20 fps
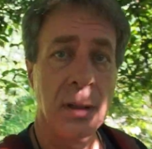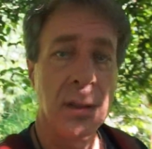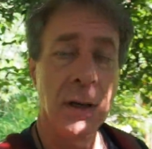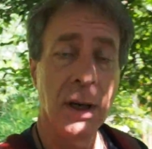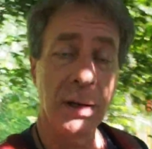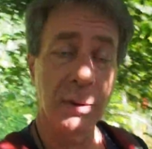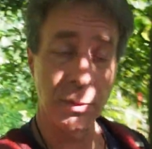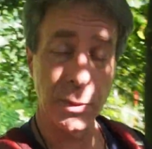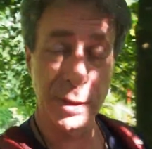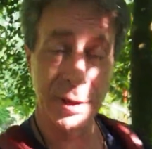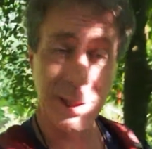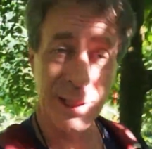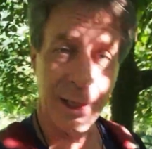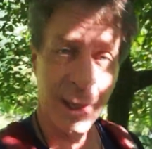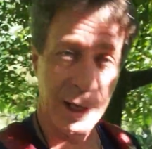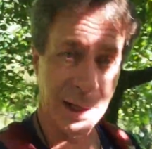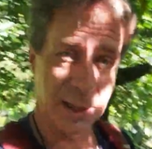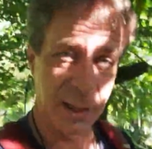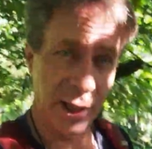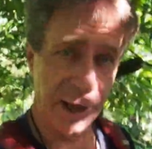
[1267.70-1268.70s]
I really
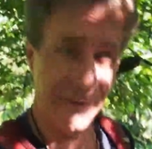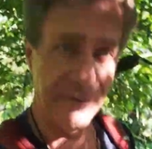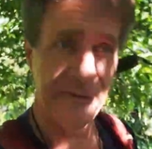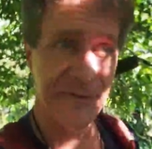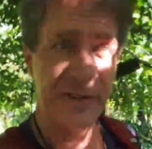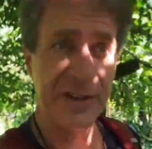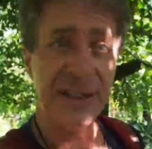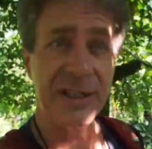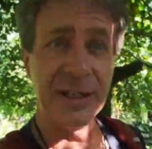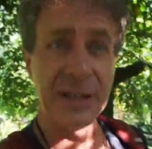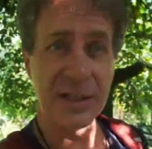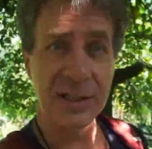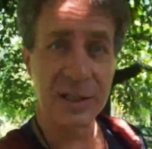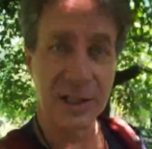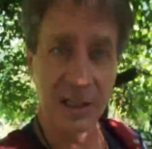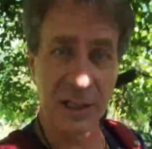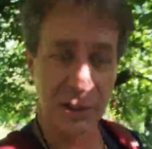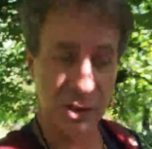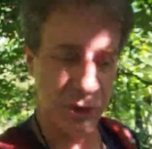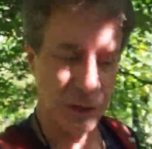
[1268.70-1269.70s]
like that feeding
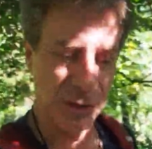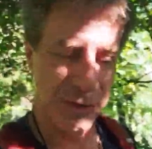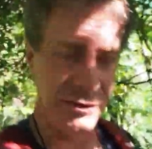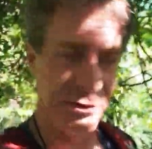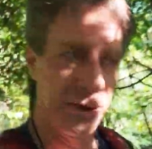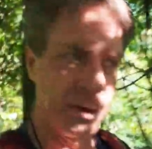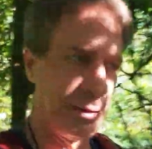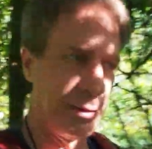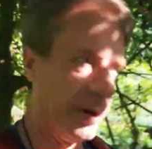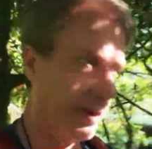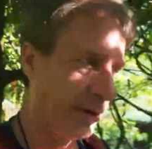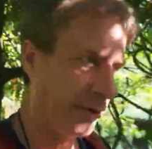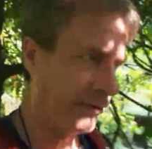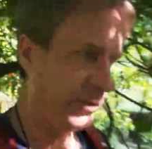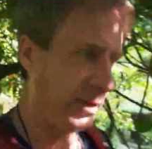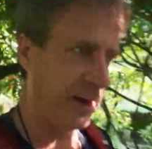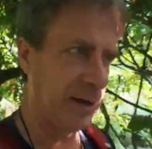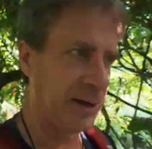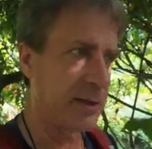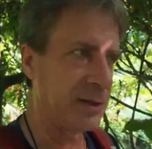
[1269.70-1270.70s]
station for the
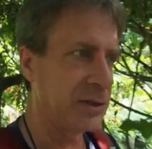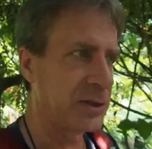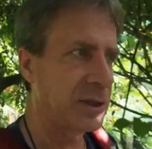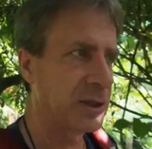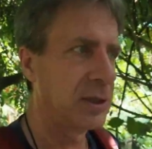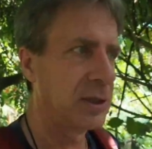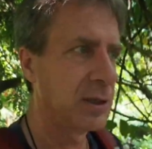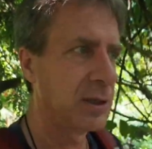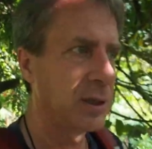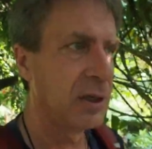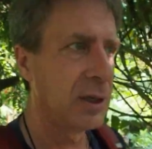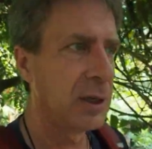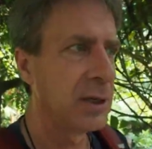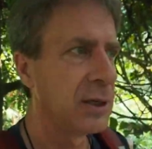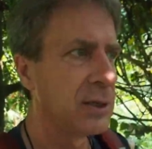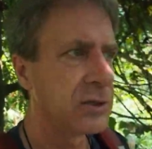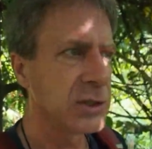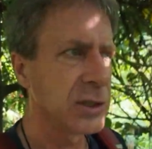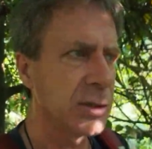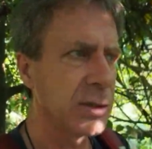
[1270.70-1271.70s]
butterflies.
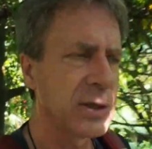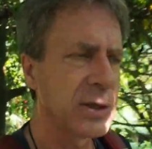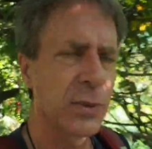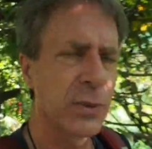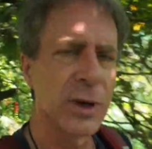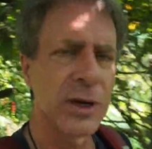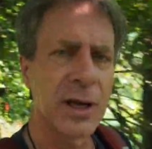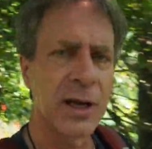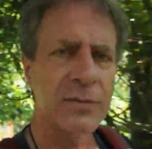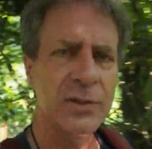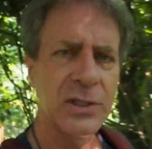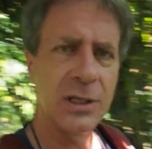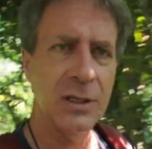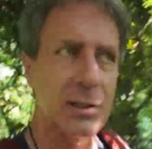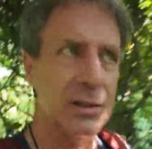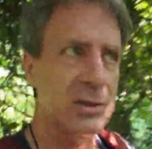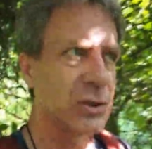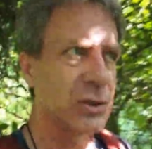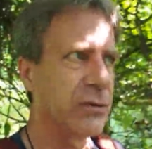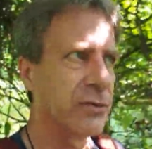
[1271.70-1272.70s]
It's the only one I've seen
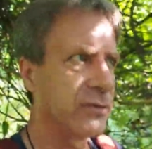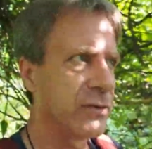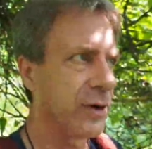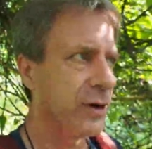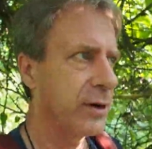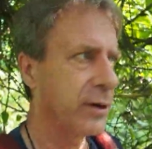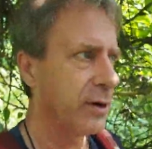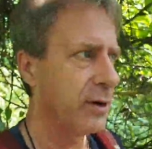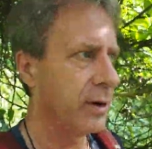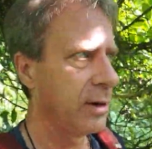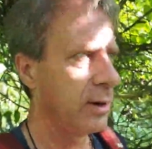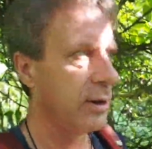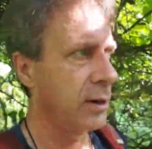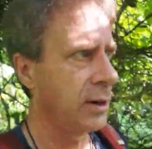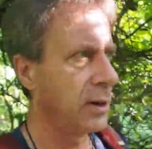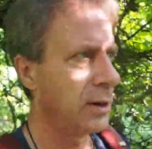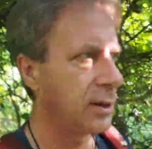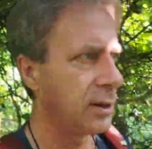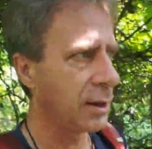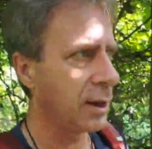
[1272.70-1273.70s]
so far.
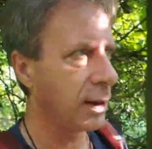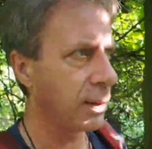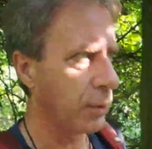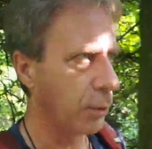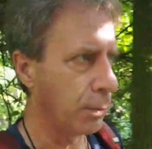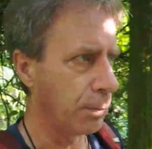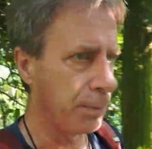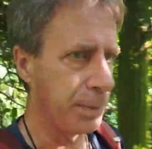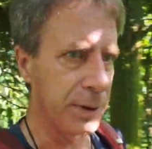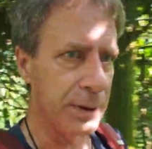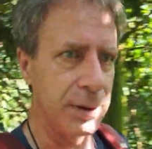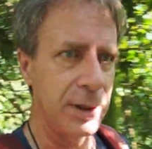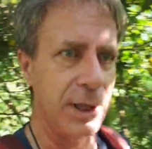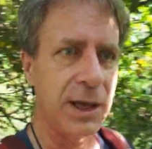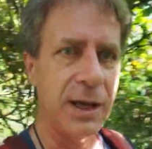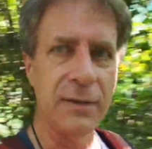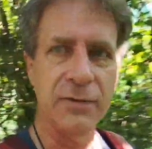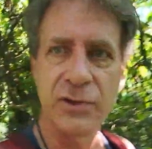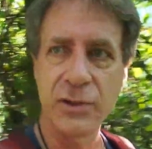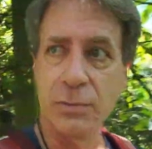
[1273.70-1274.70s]
I hope they
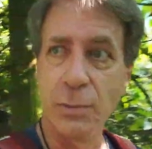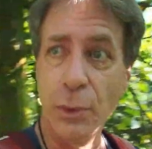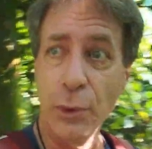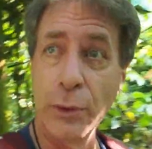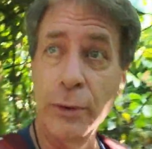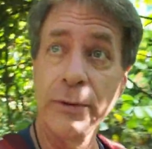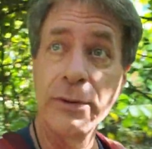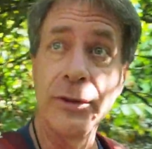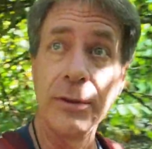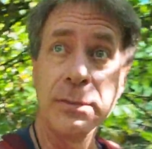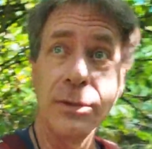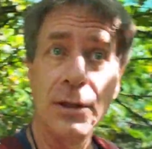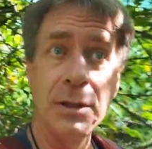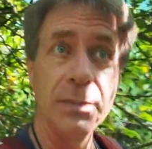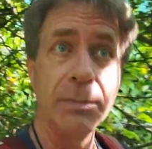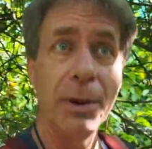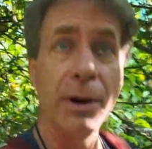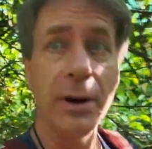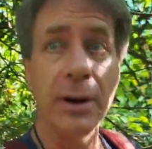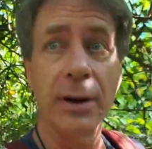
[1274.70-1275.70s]
have some more of them in the
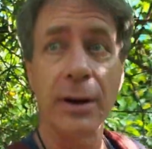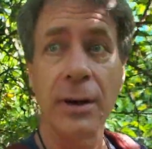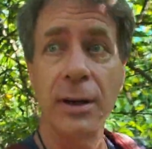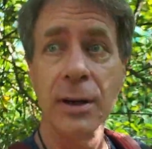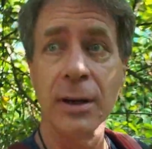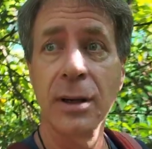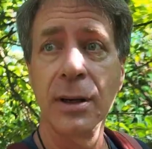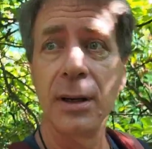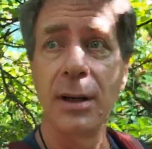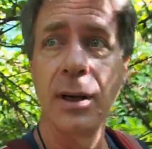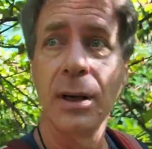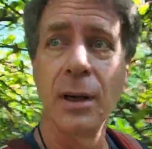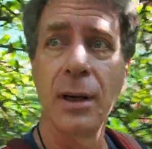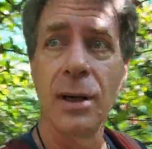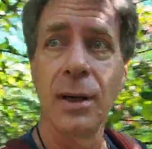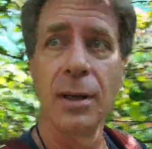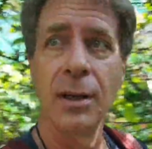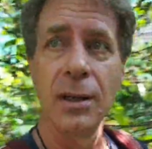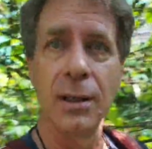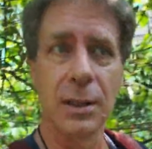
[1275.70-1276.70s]
park.
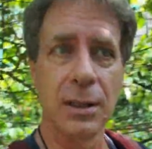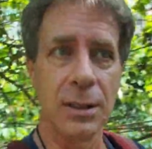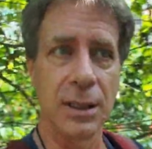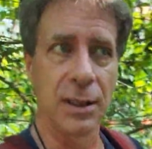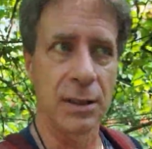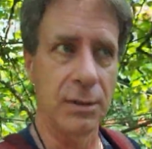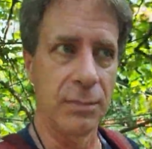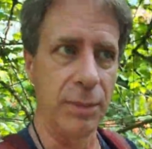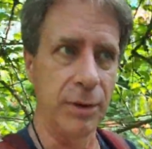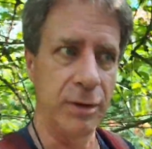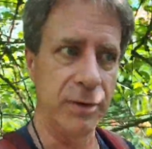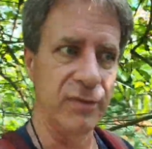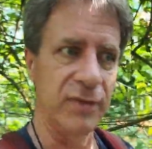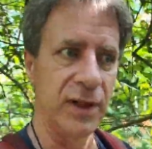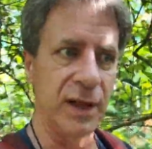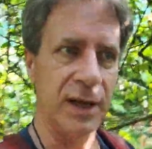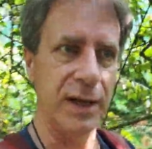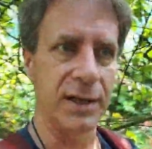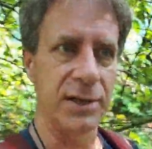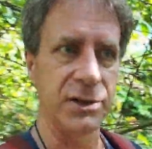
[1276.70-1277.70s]
And then the
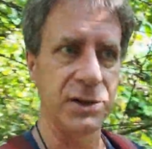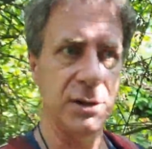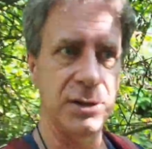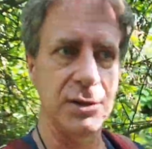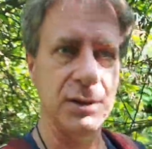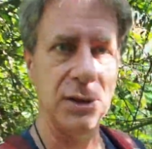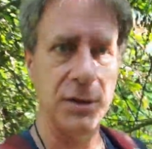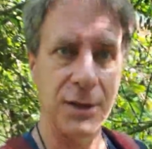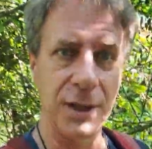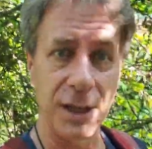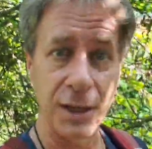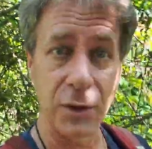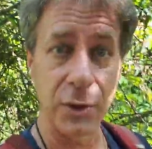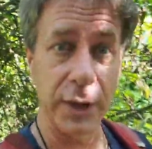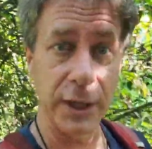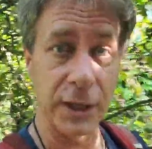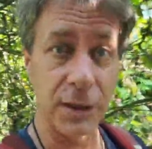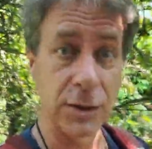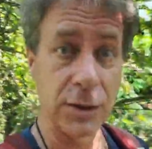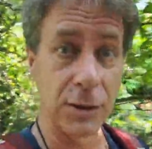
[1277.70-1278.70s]
butterflies get
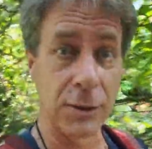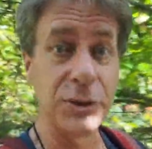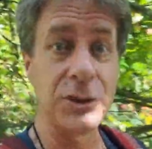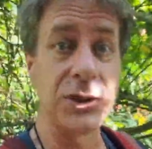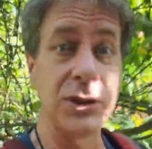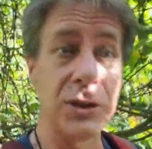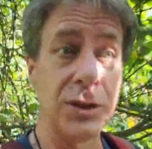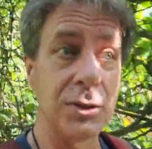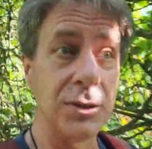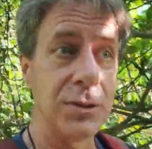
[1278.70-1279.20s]
quite close to you.